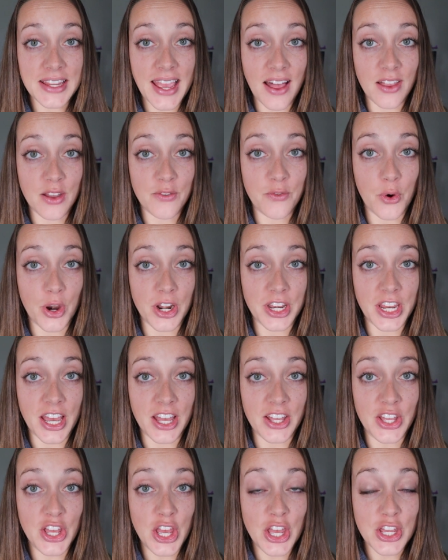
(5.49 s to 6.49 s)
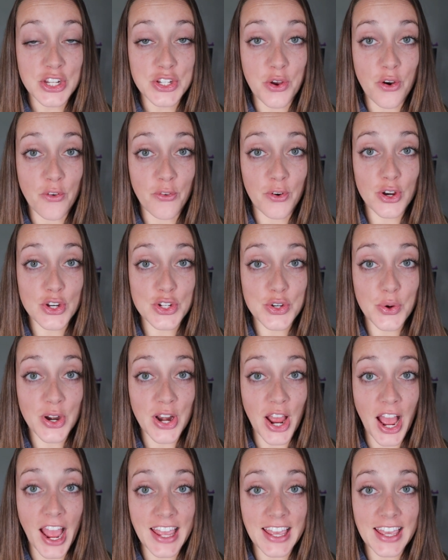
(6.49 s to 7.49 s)
California to go for a
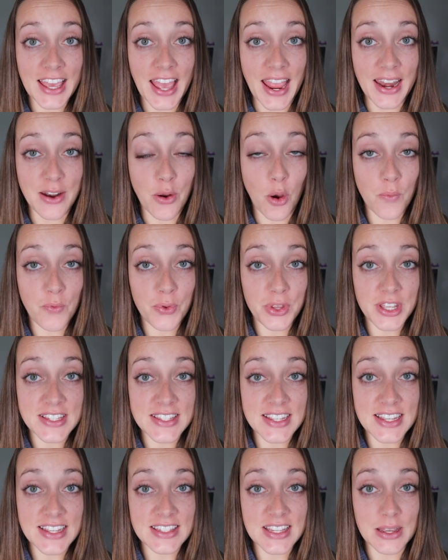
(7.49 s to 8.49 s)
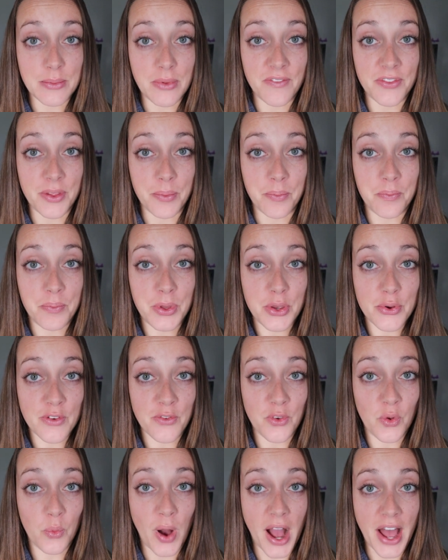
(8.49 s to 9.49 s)
short hike and hopefully see some of the
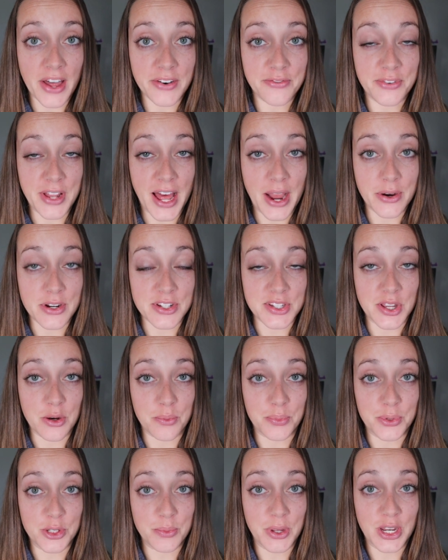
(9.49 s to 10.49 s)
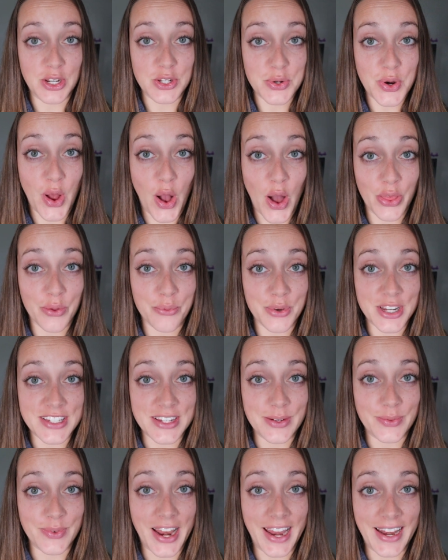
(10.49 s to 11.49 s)
beautiful wildflowers that are blooming due to all the
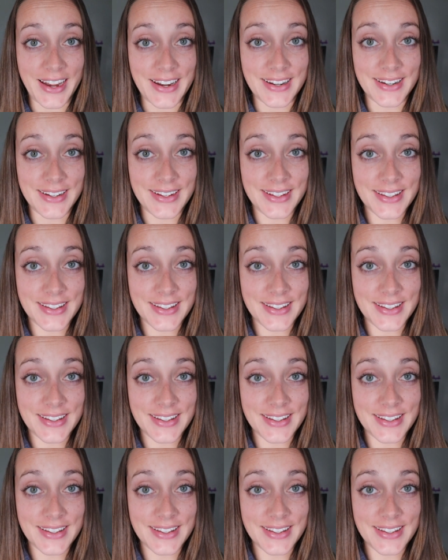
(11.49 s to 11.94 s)
recent rain.